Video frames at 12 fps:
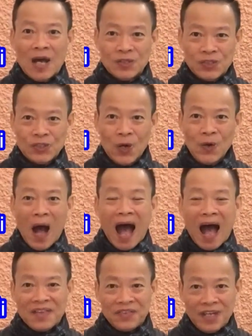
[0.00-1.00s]
So,
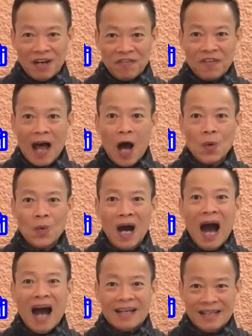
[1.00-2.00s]
the
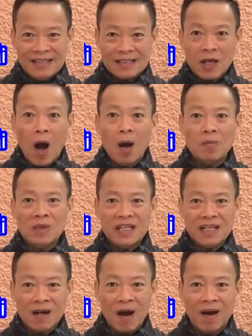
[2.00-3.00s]
flower is
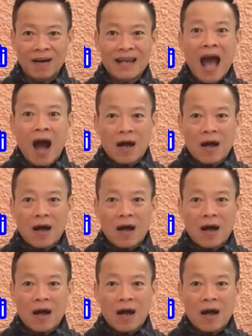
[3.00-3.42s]
commonly called